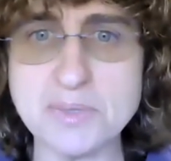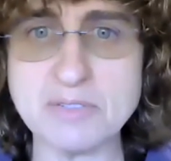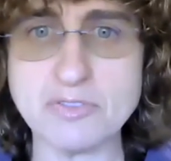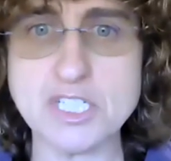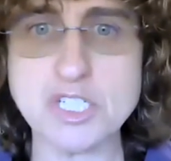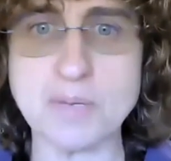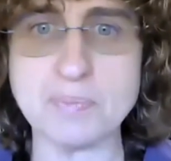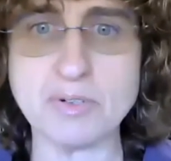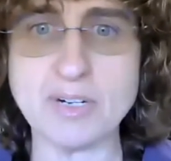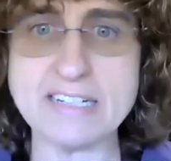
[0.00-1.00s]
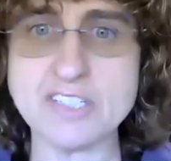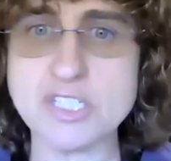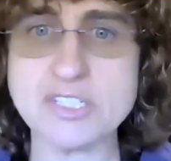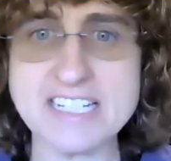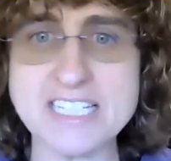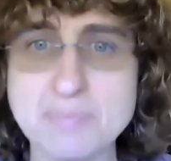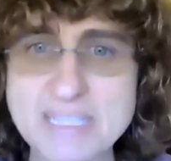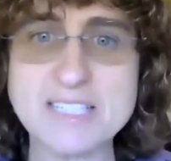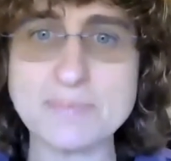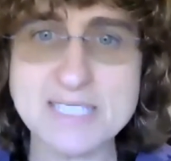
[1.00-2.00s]
infringe copyright. It just has to be
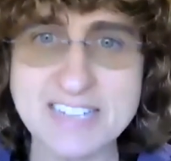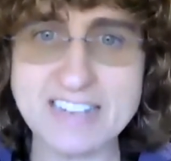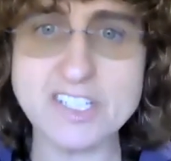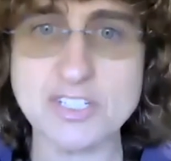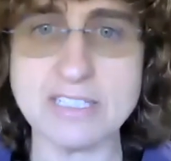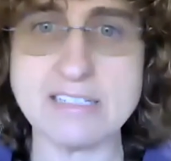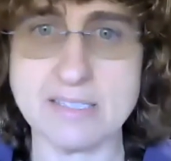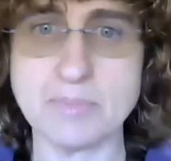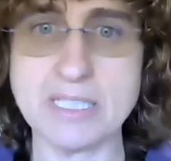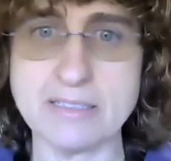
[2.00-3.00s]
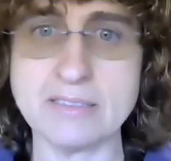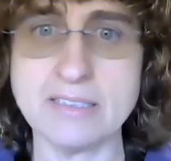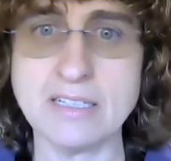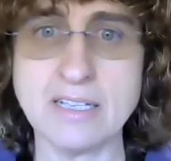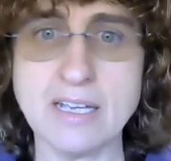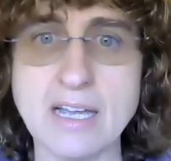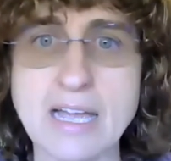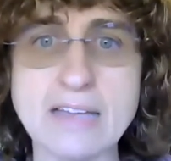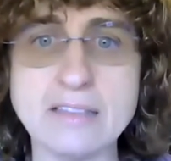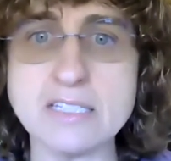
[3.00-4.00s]
substantially similar.
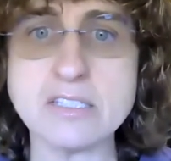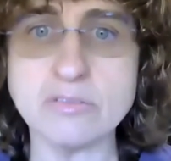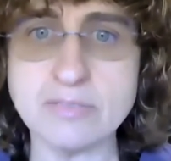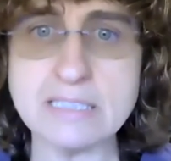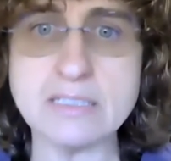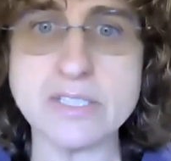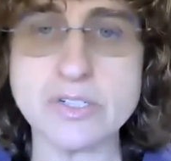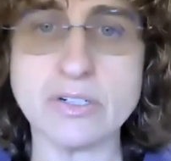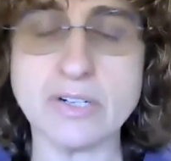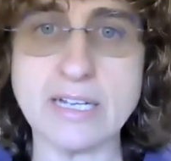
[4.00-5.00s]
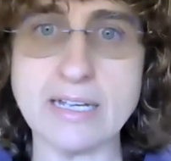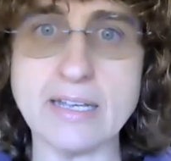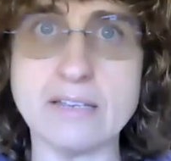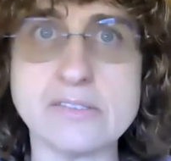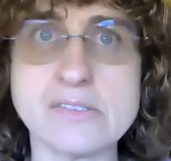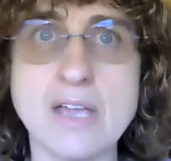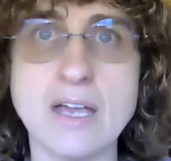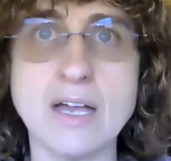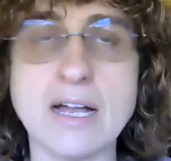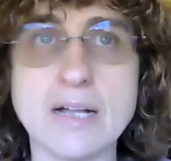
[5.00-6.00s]
And there's a really strong case.
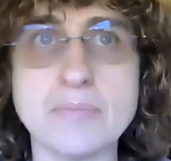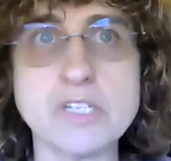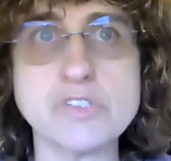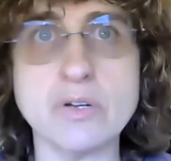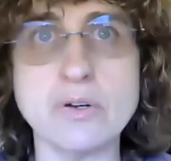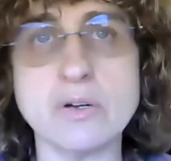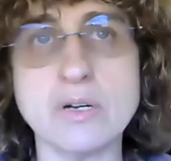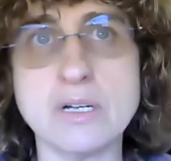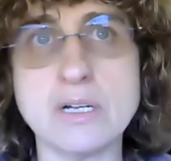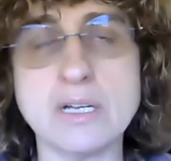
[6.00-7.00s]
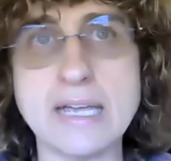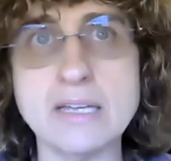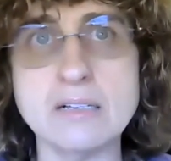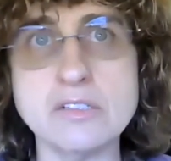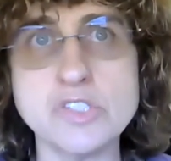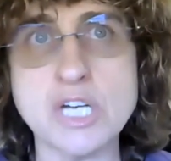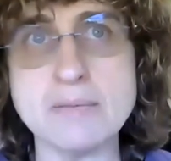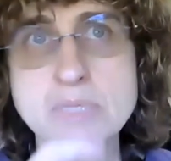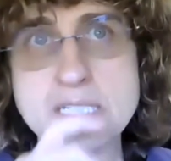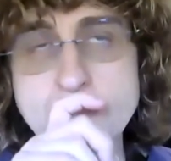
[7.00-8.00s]
So E.L.
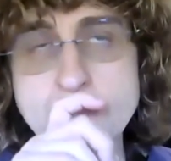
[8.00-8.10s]
James's